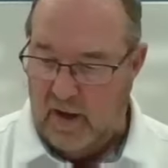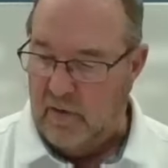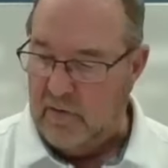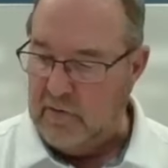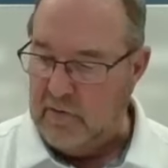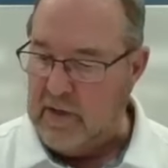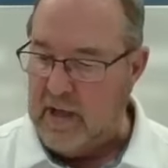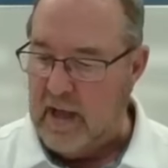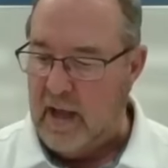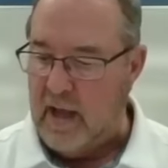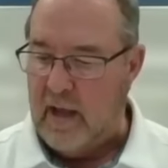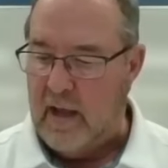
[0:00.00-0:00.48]

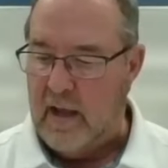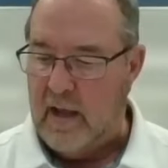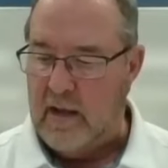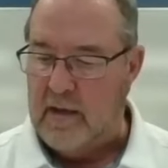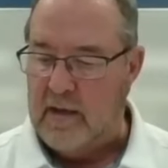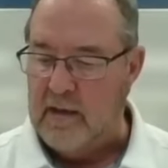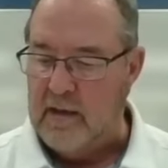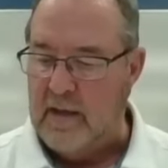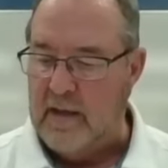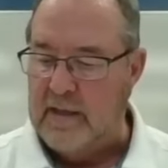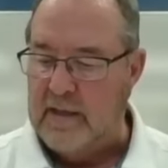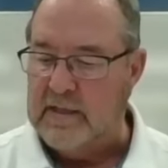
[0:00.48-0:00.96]
Okay,
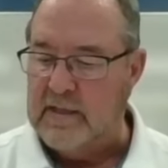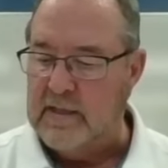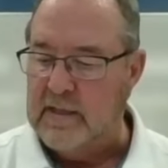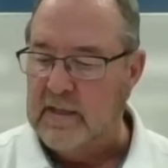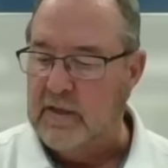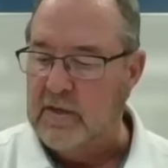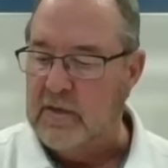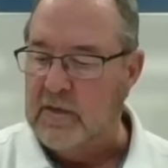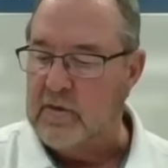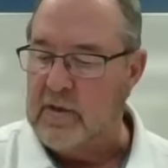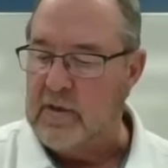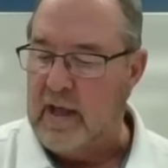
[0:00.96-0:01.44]
let's
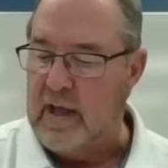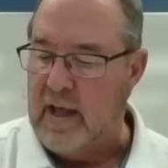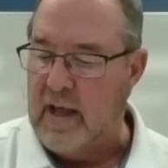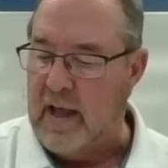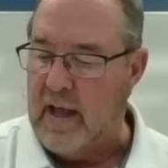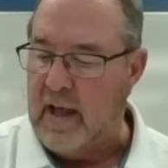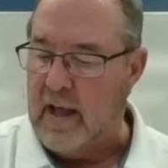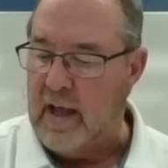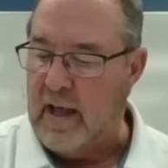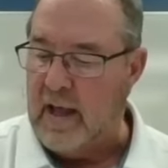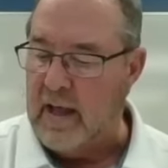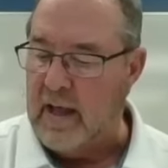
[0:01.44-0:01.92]
look
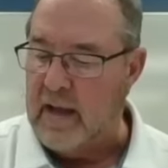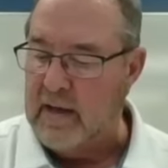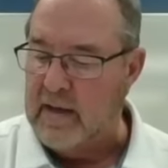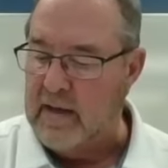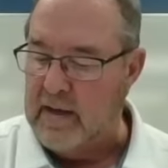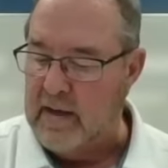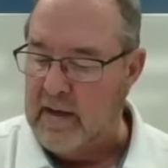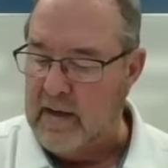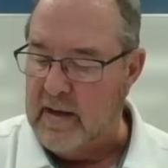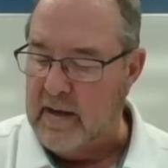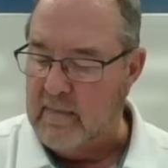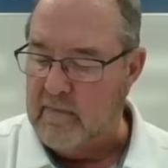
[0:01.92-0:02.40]
at
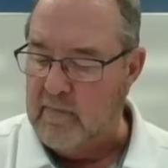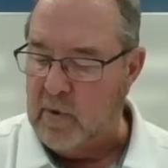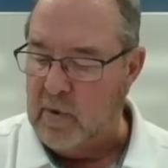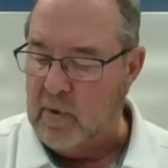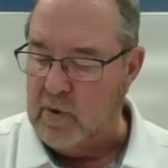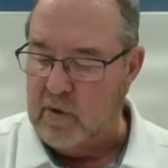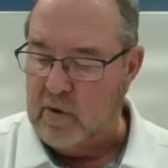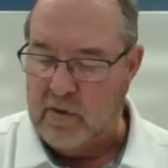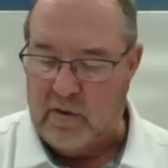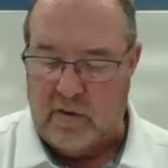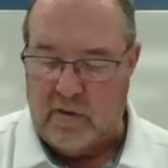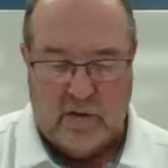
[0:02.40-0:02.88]

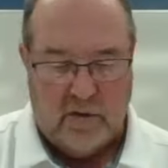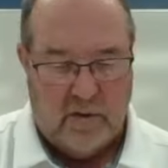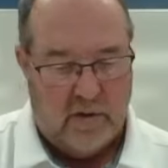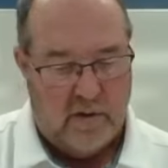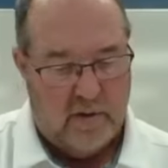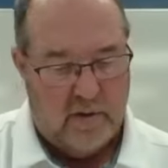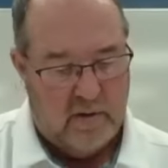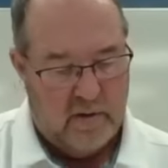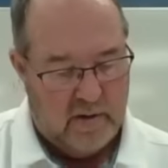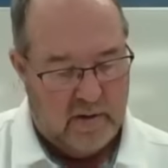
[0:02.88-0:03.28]
number,